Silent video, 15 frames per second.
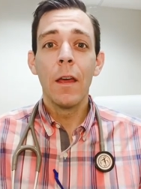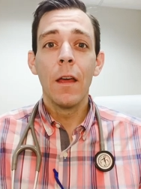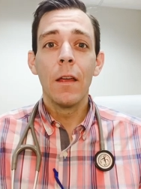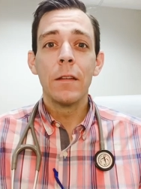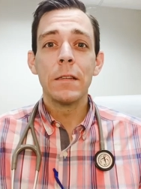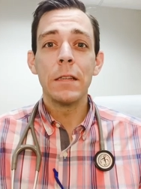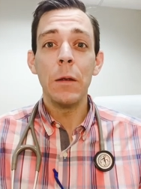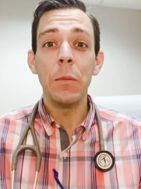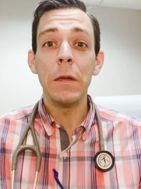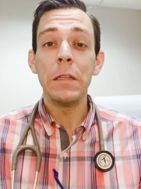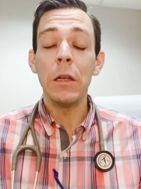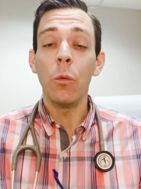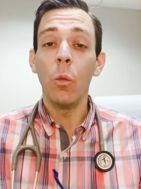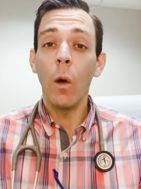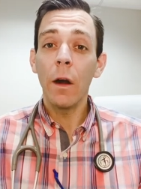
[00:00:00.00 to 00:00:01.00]

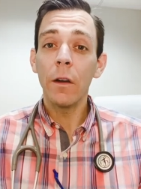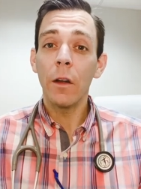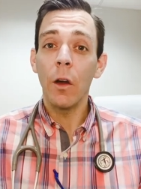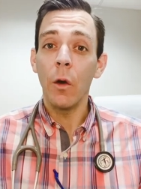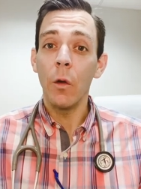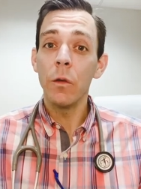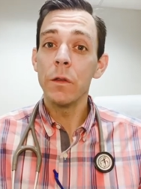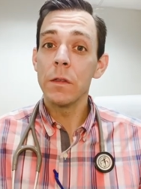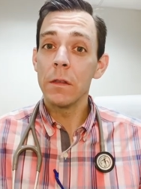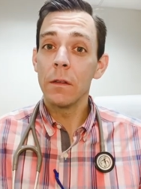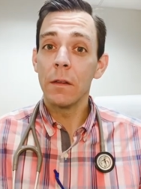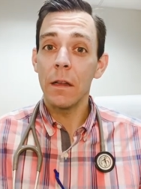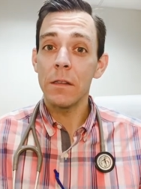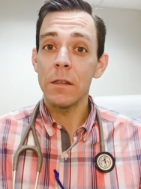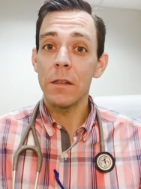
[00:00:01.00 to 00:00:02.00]
CPT-1 codes,
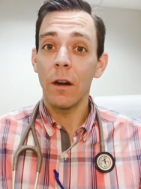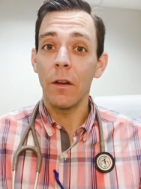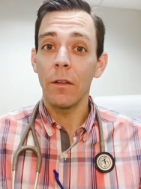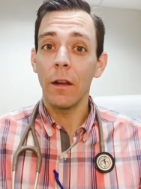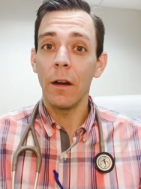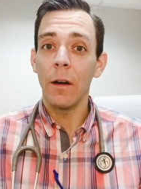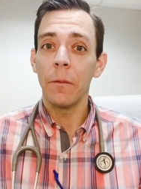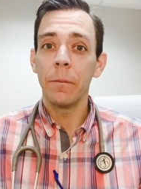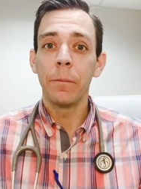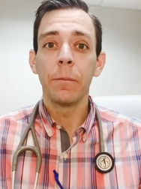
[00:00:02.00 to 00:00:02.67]
let's start there.